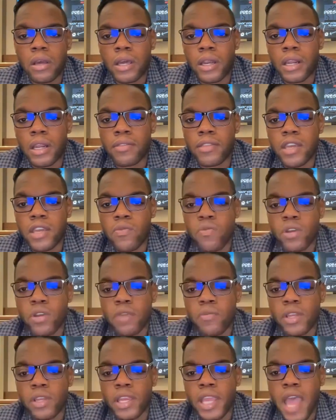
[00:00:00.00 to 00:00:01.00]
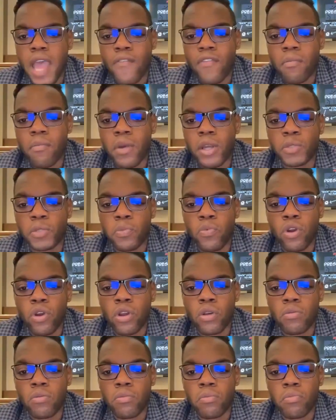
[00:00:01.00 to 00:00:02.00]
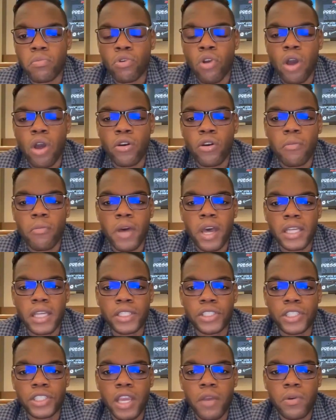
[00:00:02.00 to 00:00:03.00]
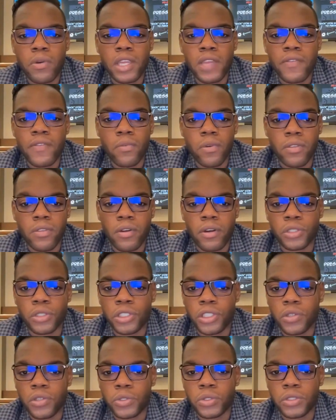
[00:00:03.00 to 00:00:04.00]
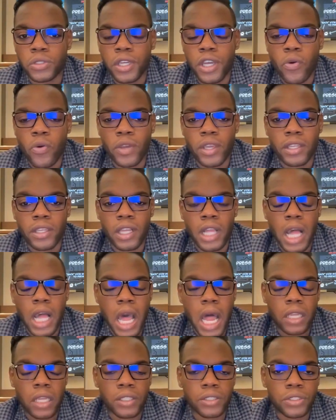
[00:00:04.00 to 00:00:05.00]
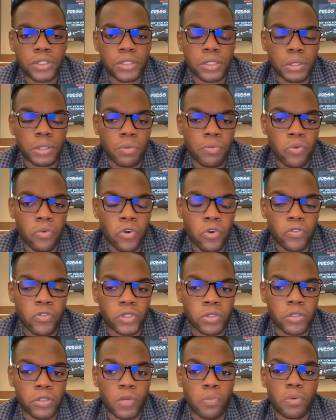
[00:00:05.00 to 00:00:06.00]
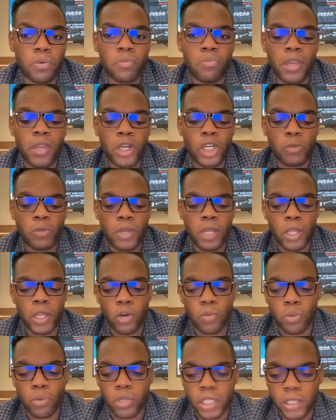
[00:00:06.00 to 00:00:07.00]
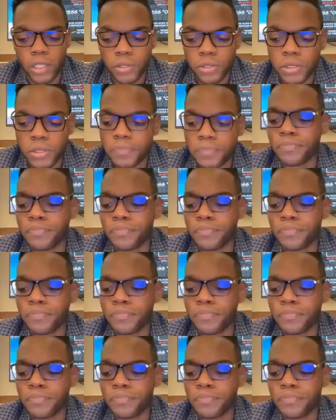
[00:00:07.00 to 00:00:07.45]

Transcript: And I think we'd have a much more broader mindset, even with our children going into college and so forth, but they're prepared to be global leaders.